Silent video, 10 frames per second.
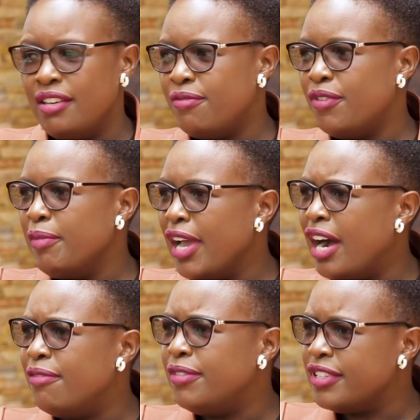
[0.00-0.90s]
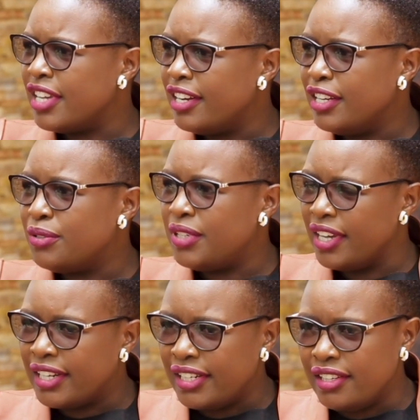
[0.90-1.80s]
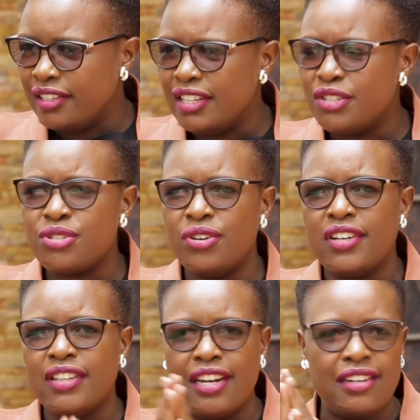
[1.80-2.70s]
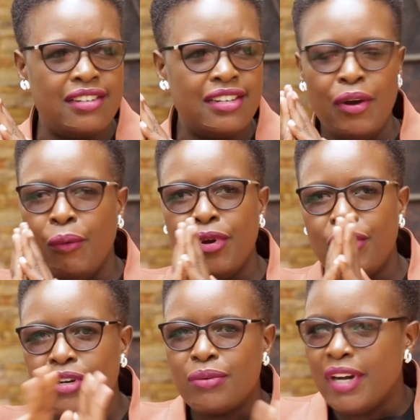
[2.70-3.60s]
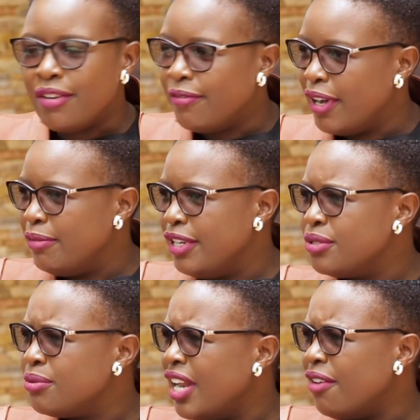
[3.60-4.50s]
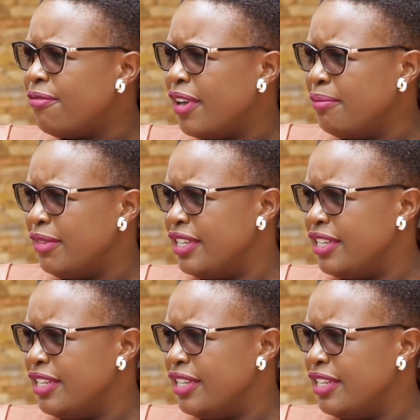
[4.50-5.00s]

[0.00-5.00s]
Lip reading: For me, I have decided to take lead. It's not that we don't want families. We love families.